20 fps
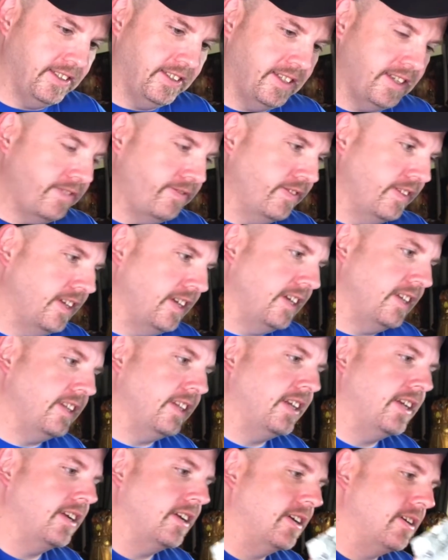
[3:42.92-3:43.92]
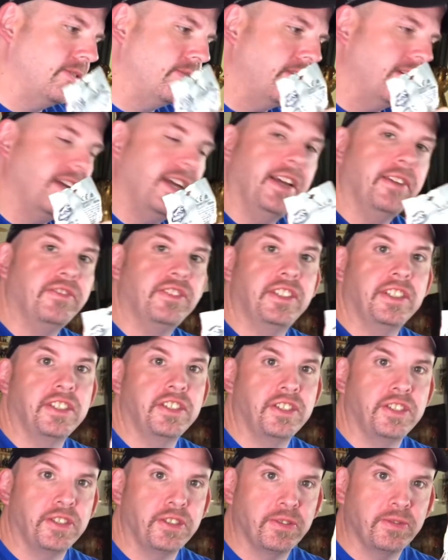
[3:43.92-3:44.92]
Definitely, I think you're gonna wanna have
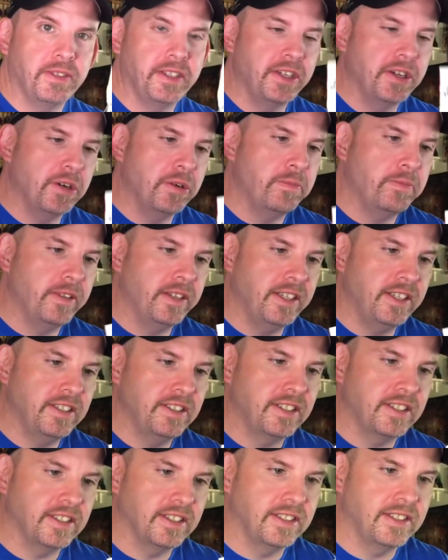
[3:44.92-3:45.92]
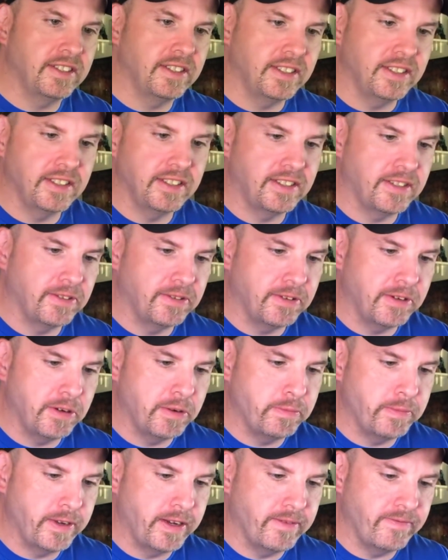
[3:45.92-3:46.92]
scissors when you open these because these don't
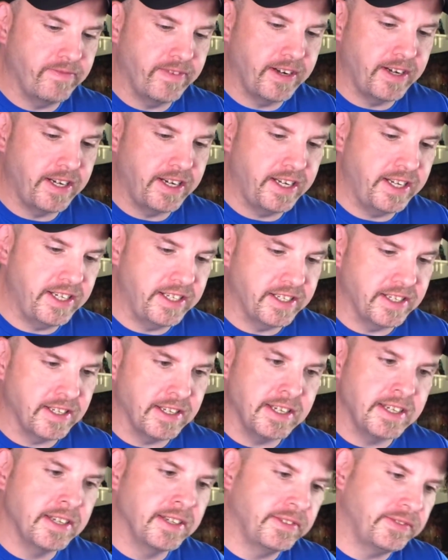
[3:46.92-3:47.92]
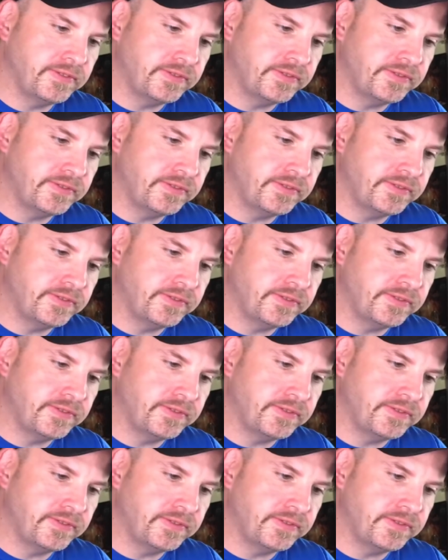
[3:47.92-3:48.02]
open up very easily.